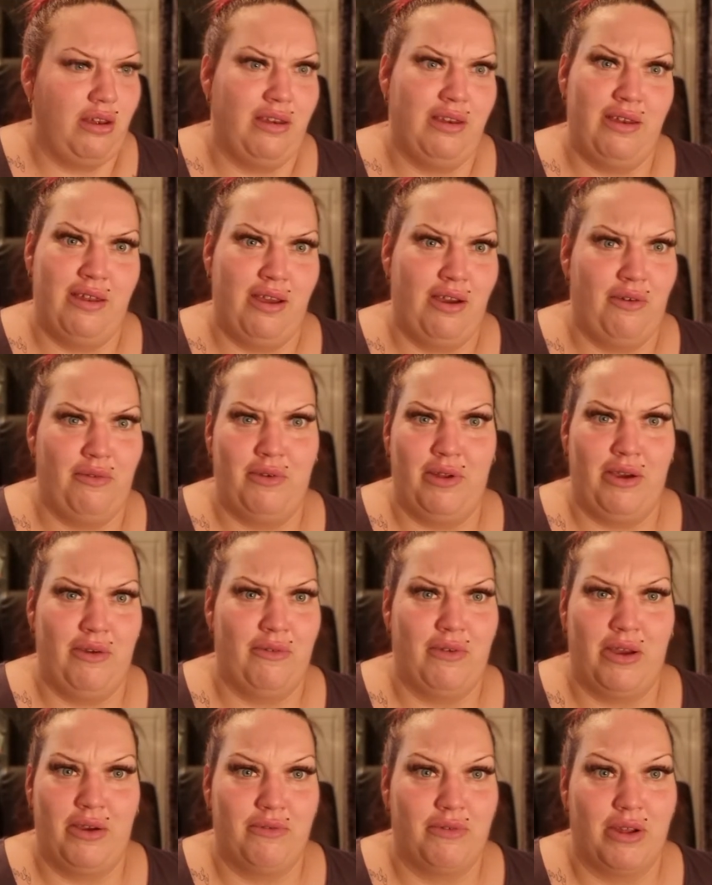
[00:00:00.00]
No.
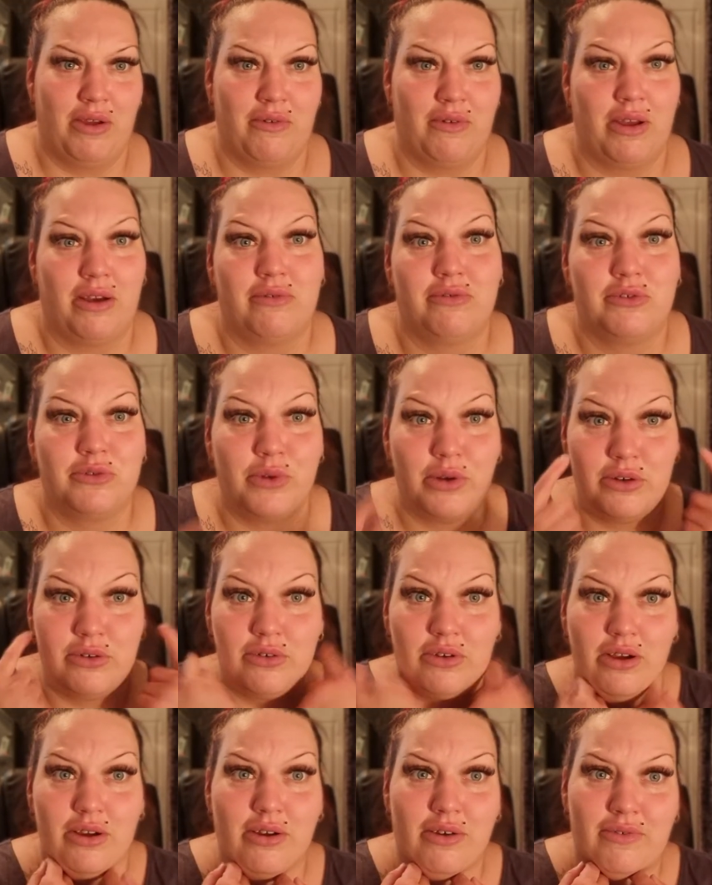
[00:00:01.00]
Do I
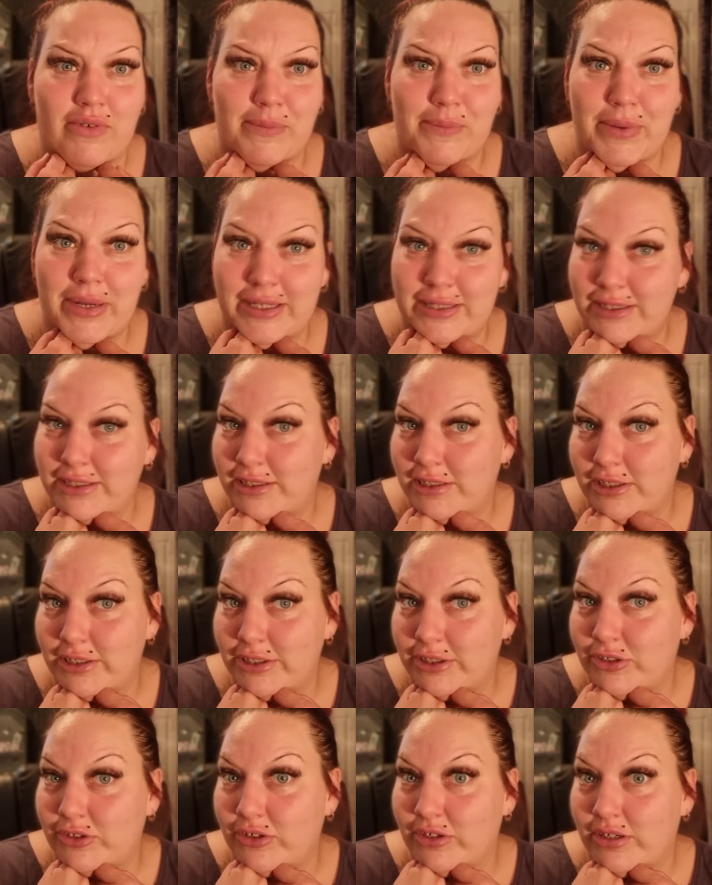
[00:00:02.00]
look like I've had plastic
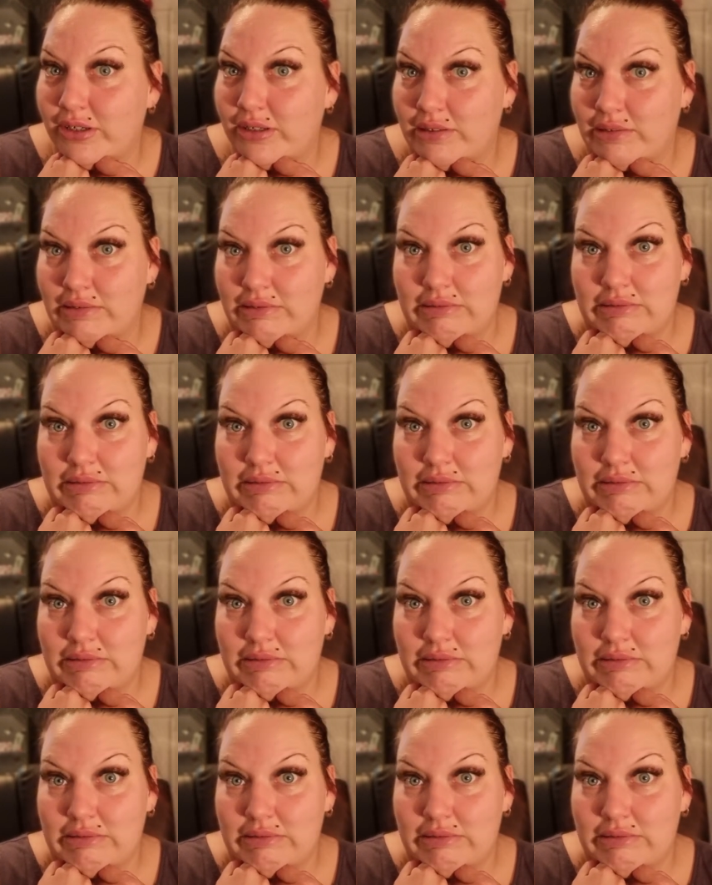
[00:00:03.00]
surgery?